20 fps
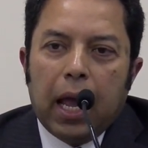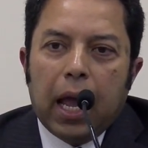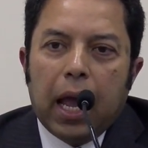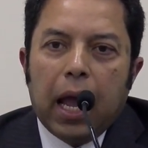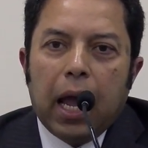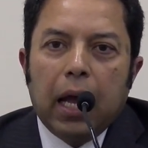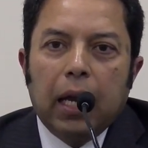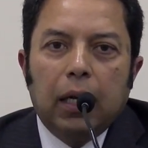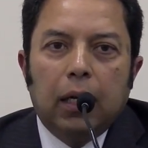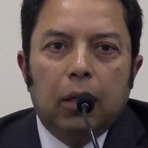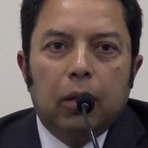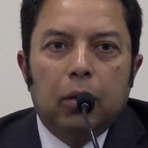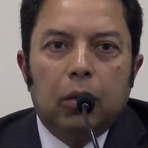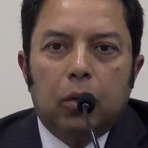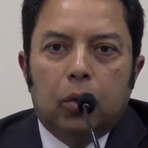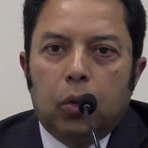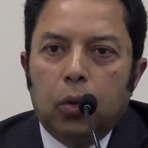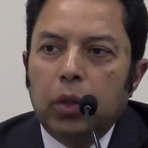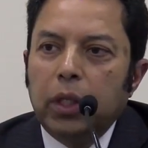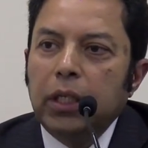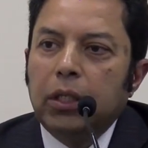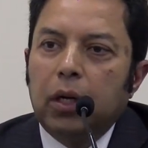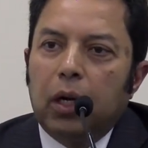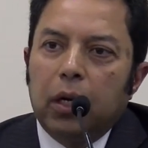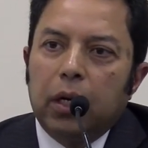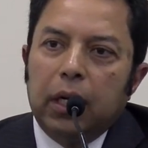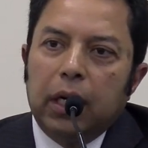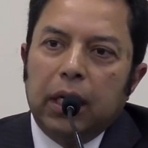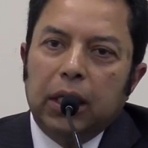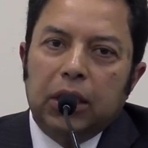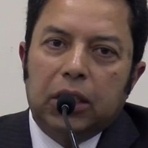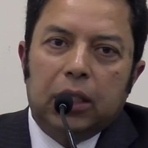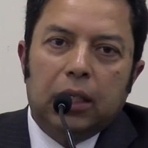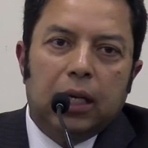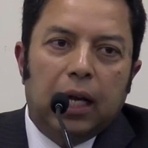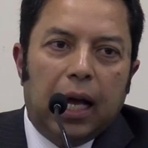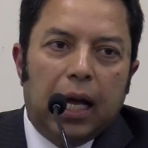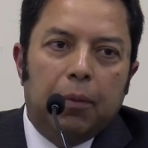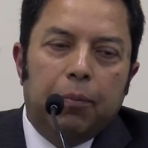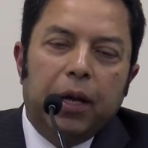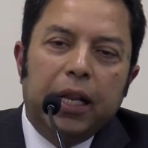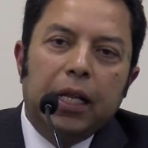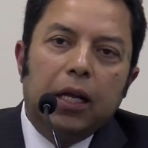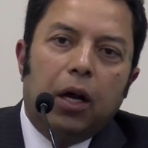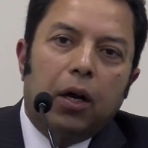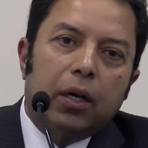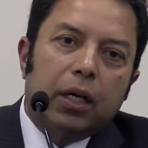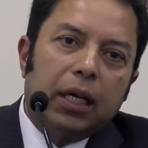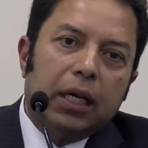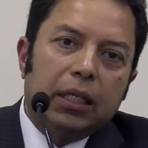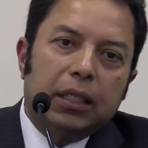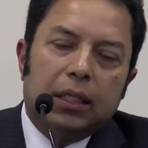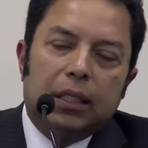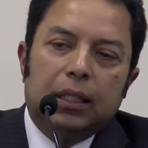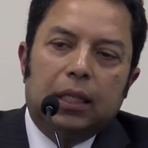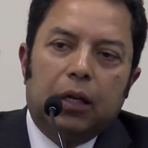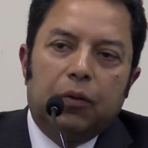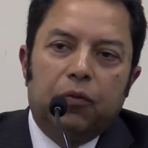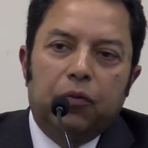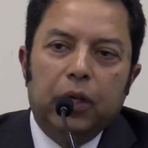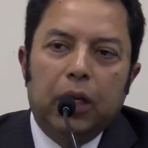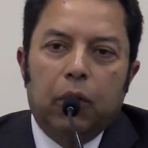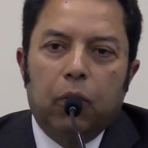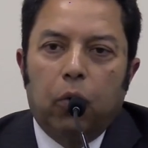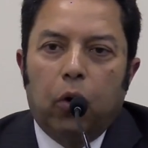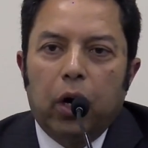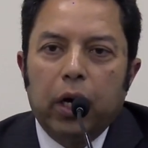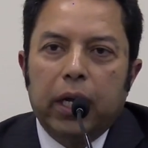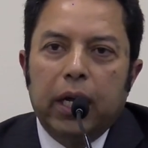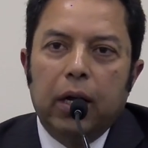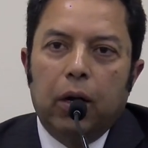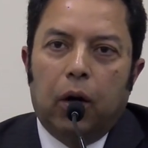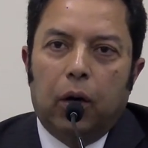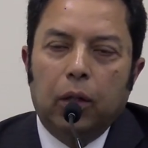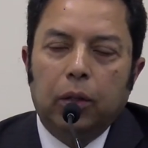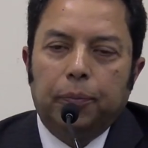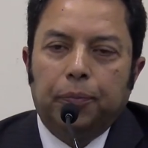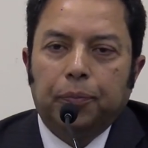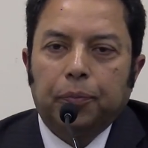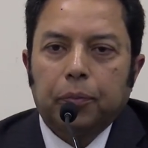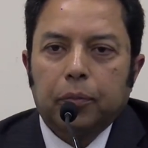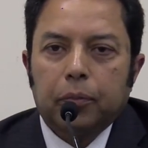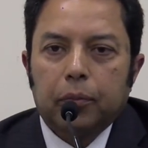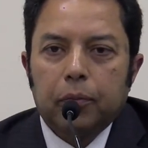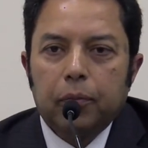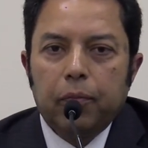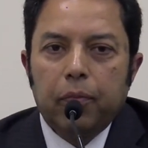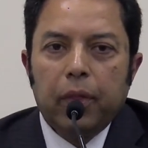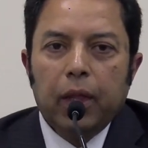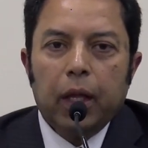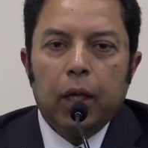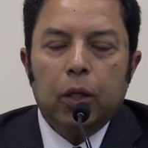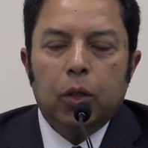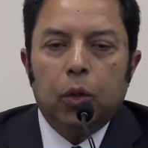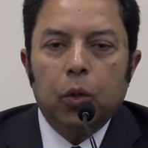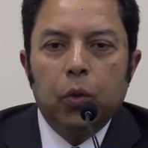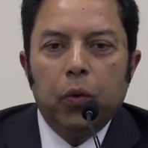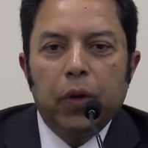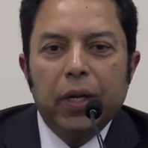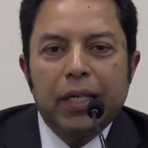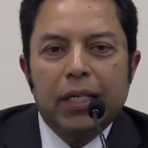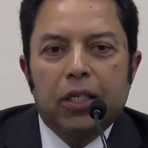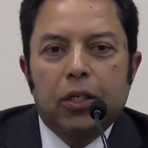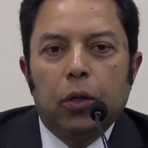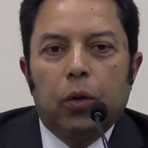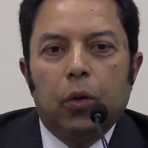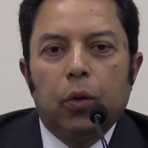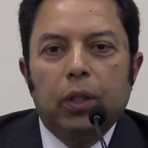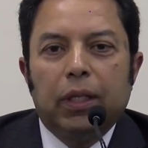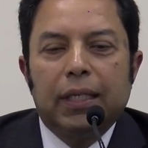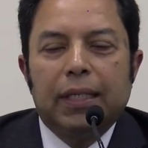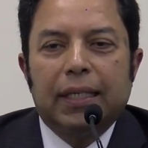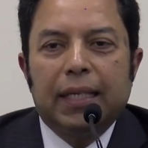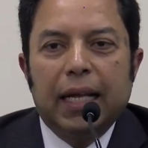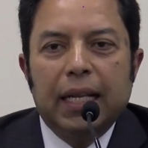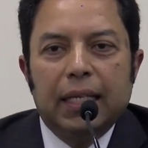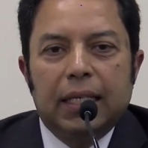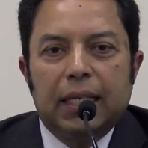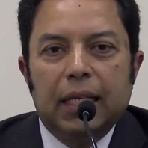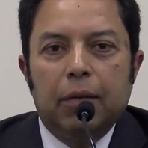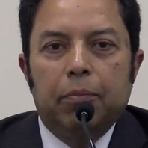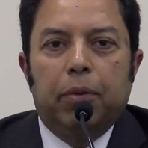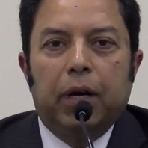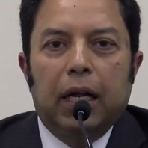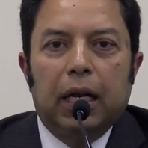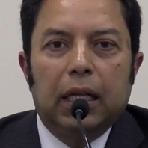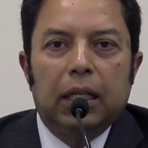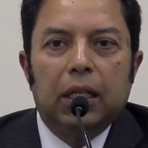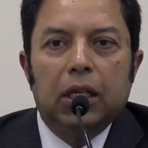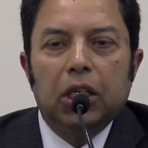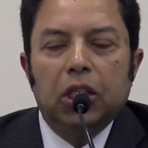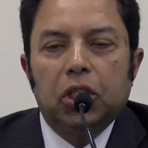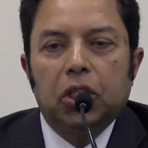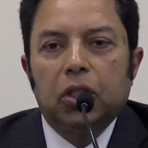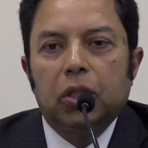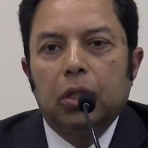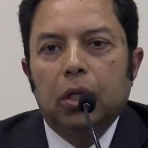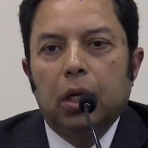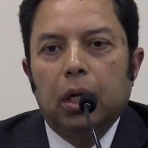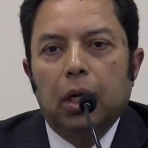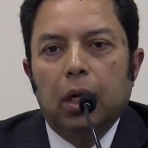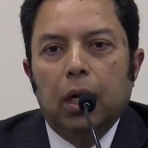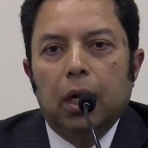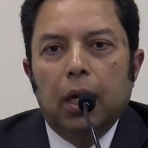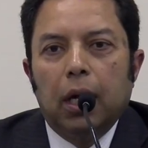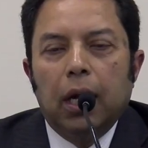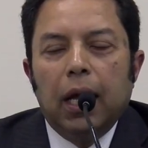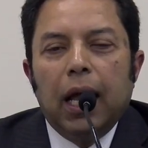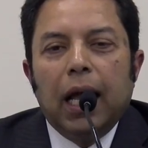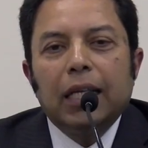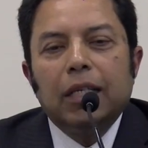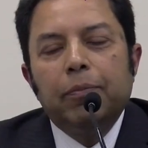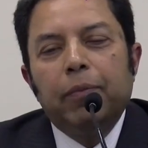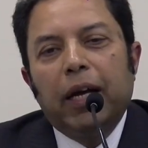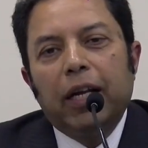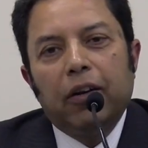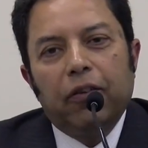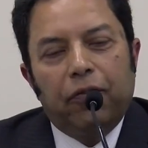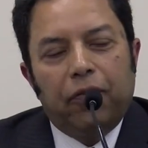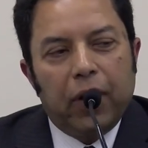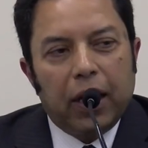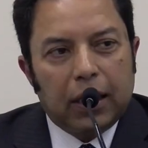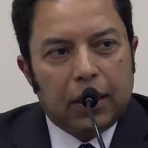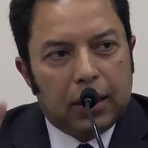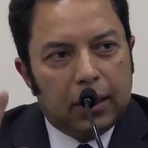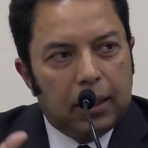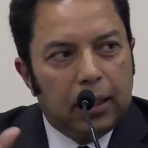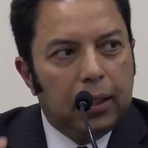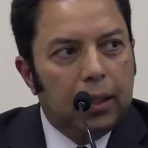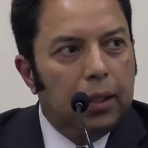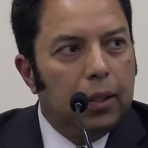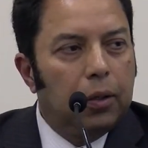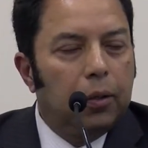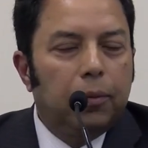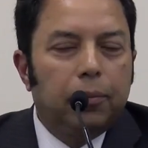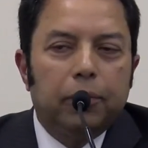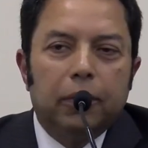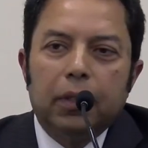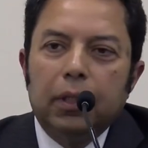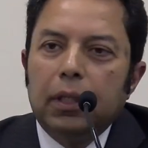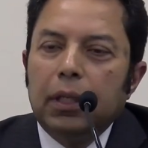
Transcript: And through this organization and many organizations that we are working on to restore the sense in Bangladesh, as a matter of fact, you know,